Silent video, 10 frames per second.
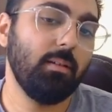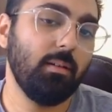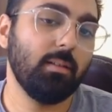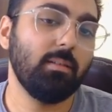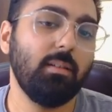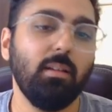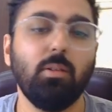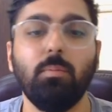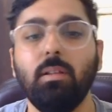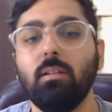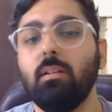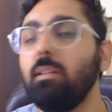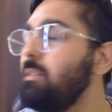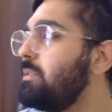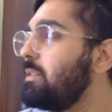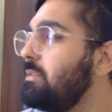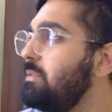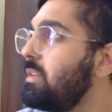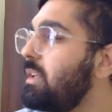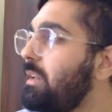Does it need to be in a critical
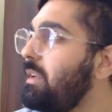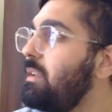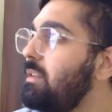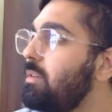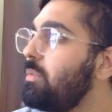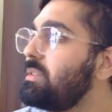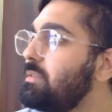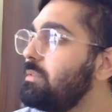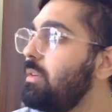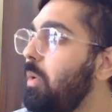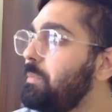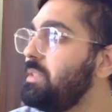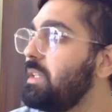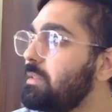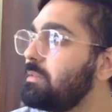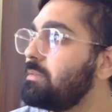section? Like creating a question object,